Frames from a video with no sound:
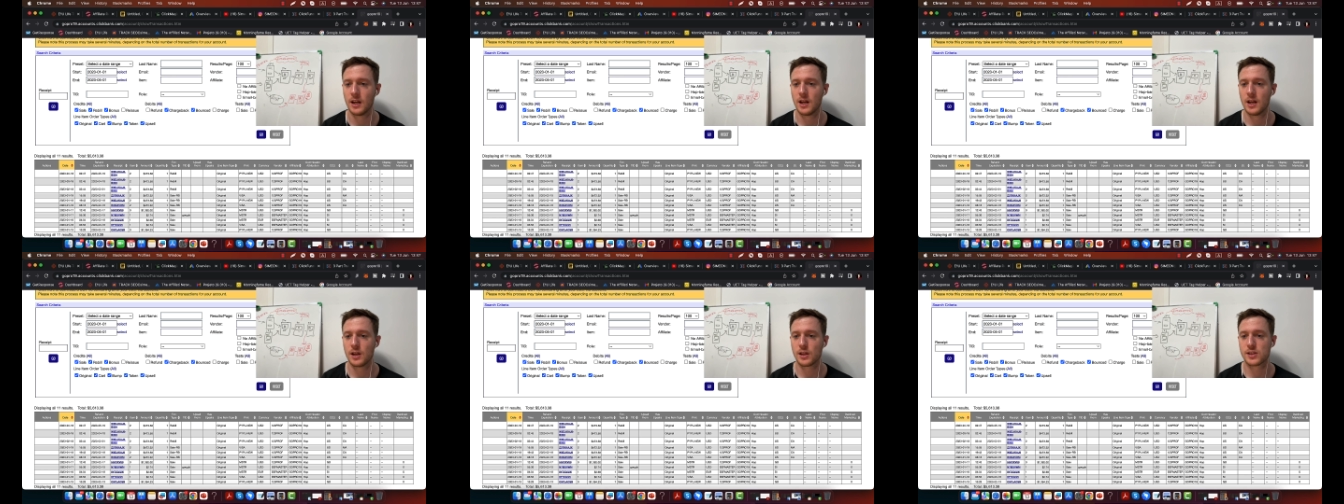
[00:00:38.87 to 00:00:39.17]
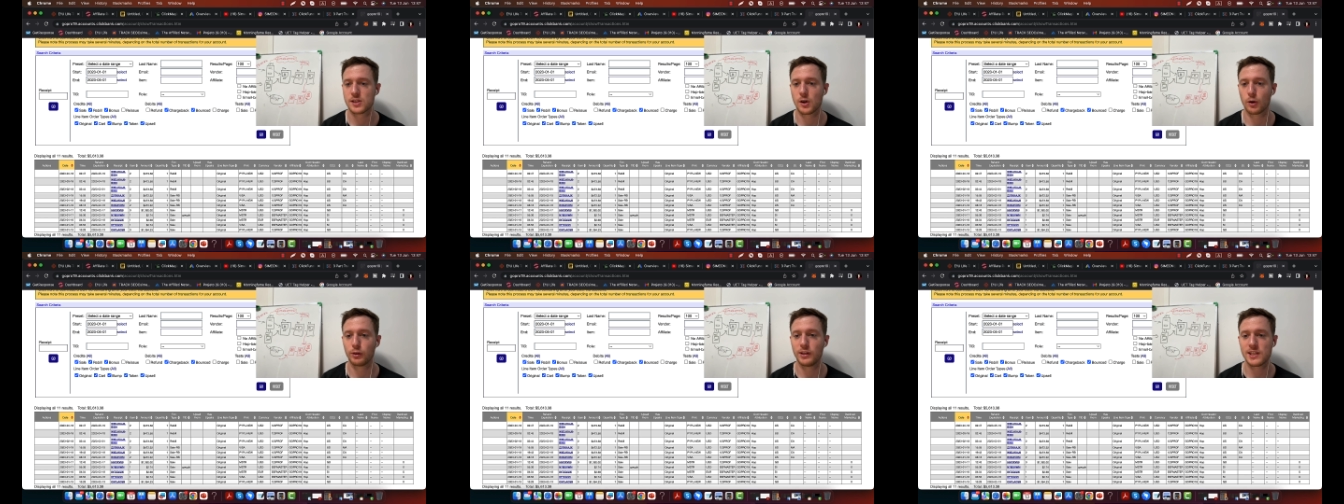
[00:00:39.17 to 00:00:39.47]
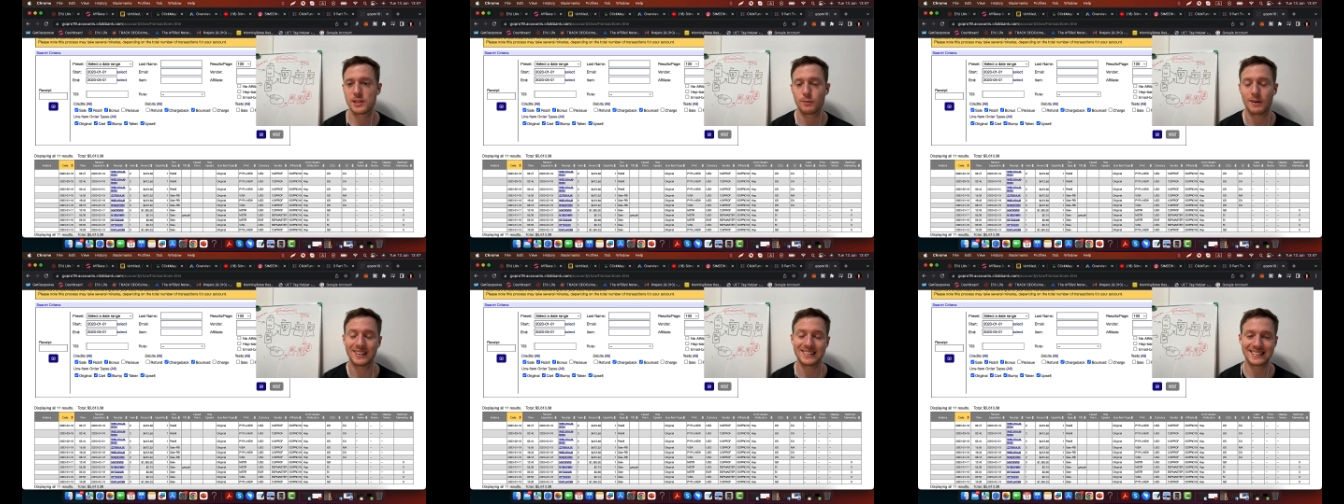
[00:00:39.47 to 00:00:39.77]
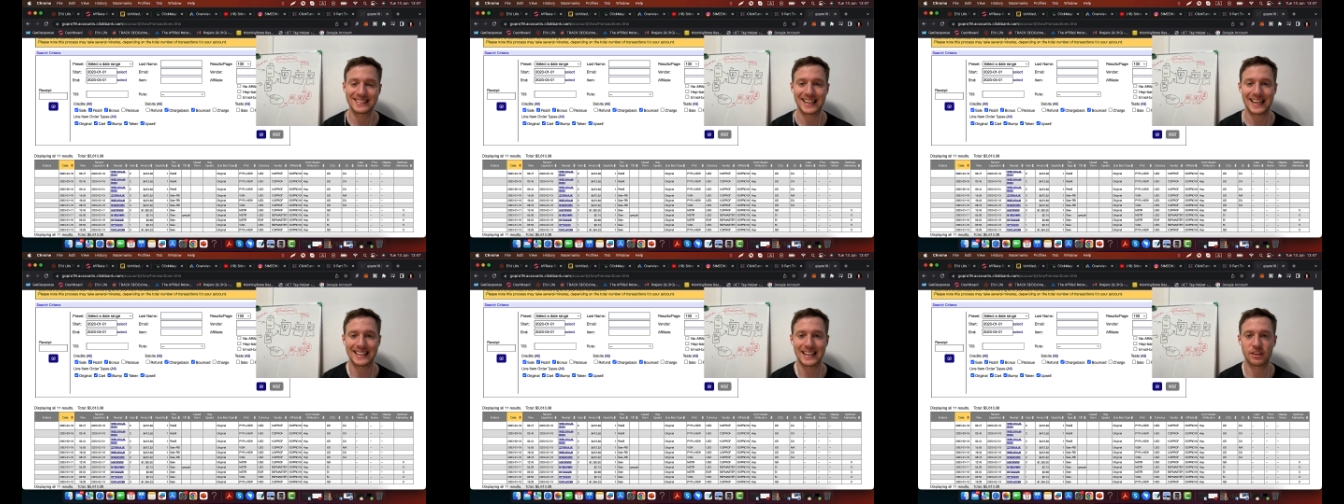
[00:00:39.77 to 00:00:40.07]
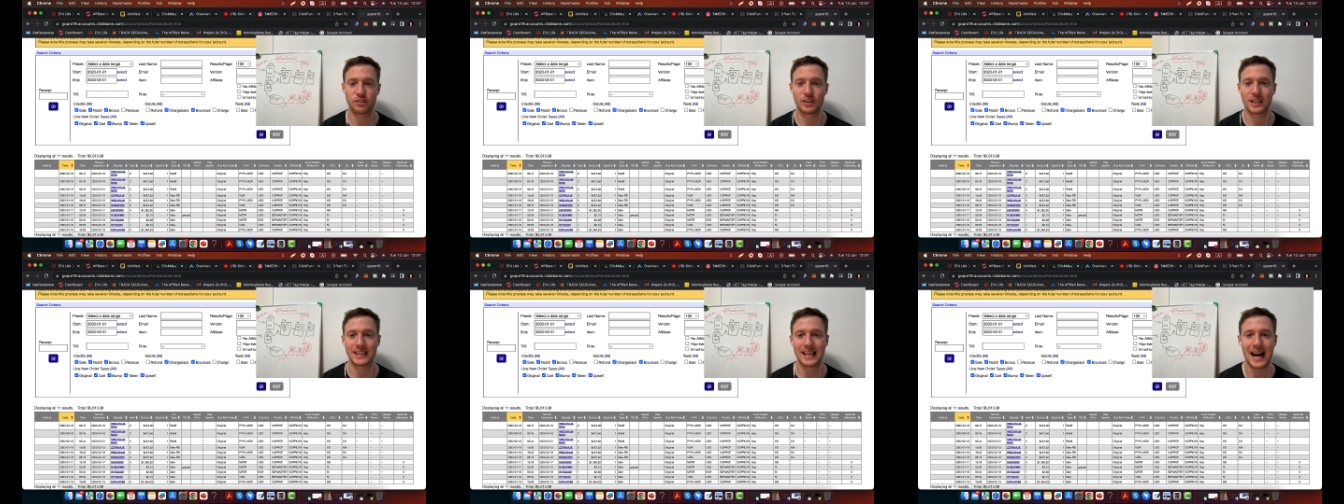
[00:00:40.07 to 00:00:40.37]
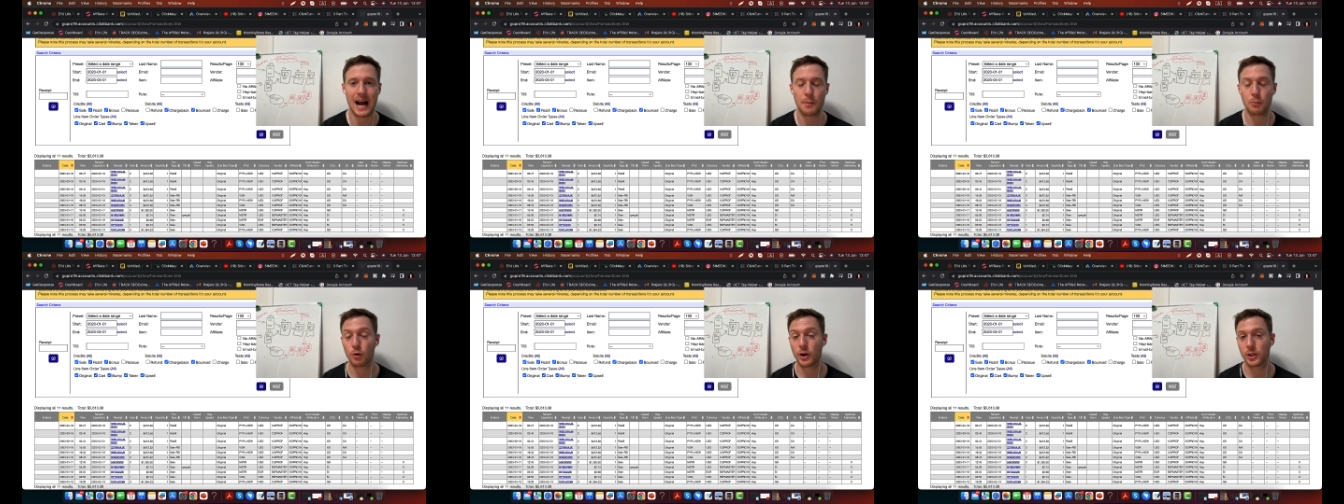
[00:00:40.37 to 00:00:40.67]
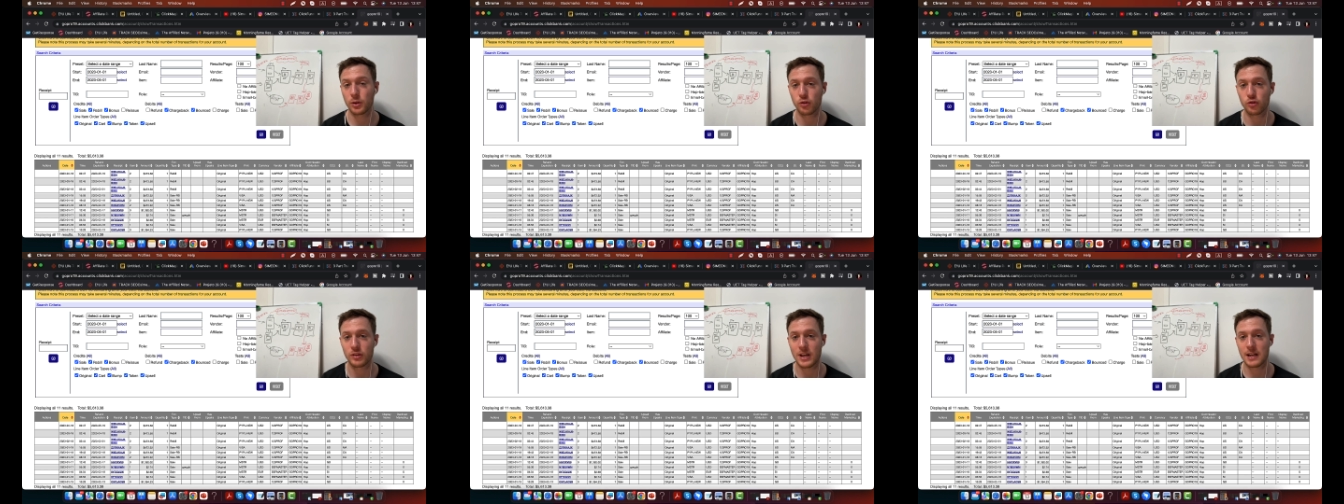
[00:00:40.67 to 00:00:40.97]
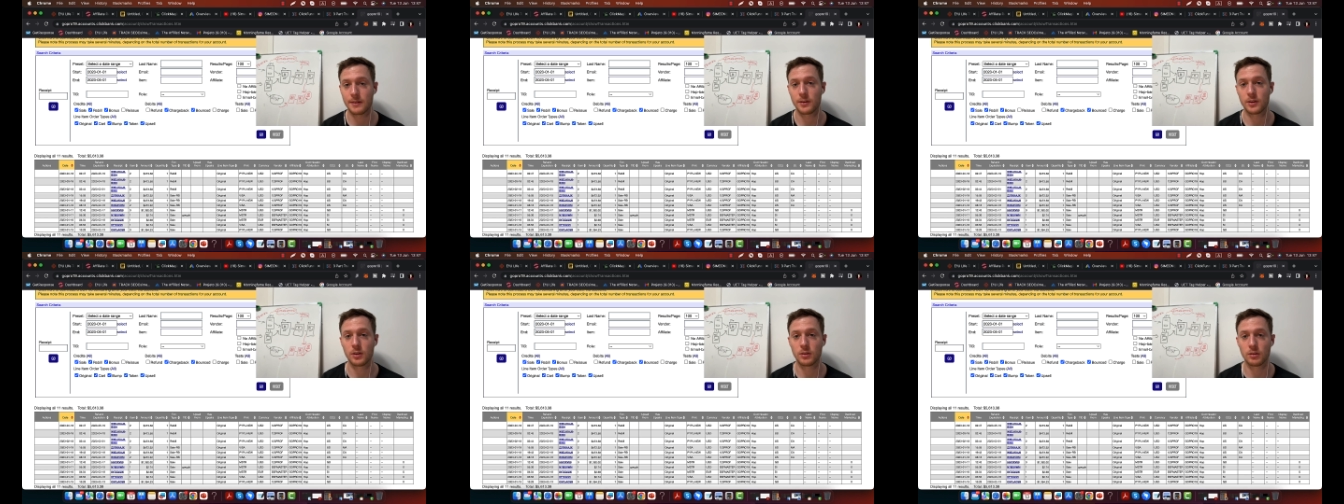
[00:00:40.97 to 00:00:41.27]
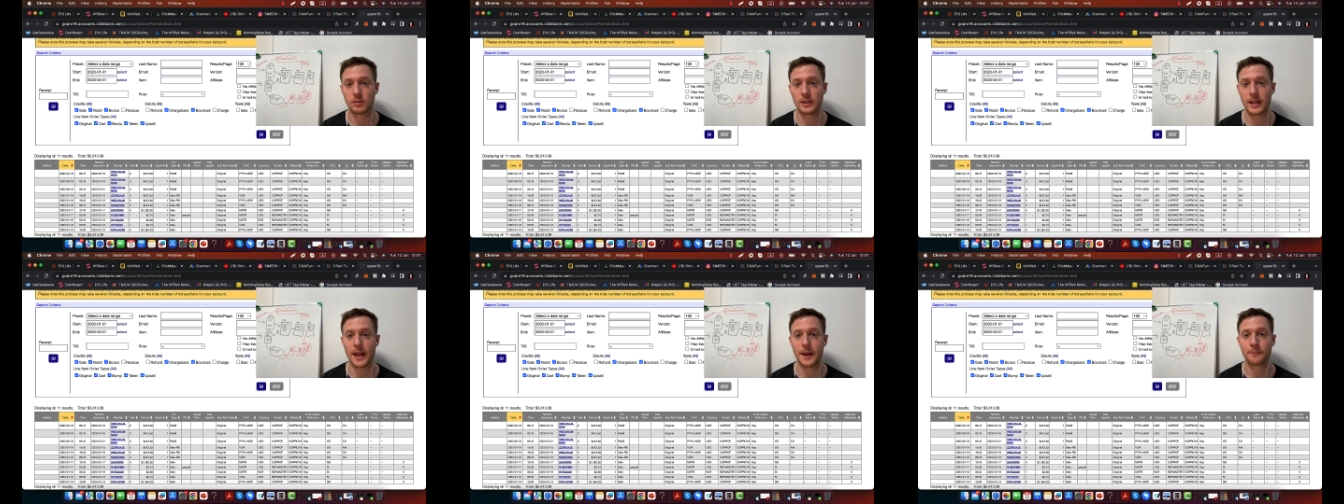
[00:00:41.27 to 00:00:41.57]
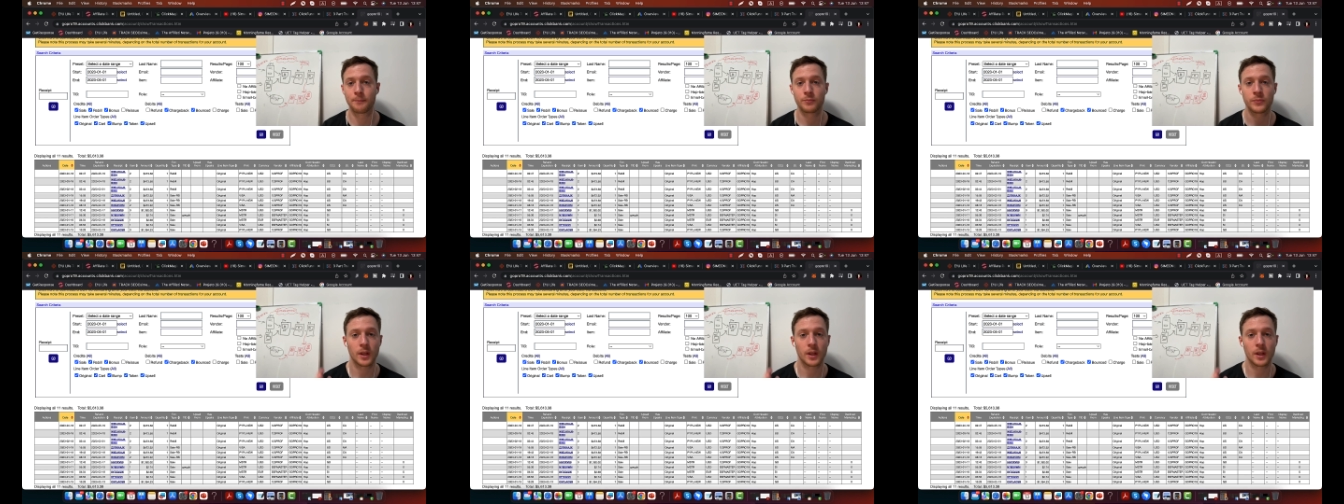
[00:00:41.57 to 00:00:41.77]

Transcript: So this one strategy that I'm going to share with you today,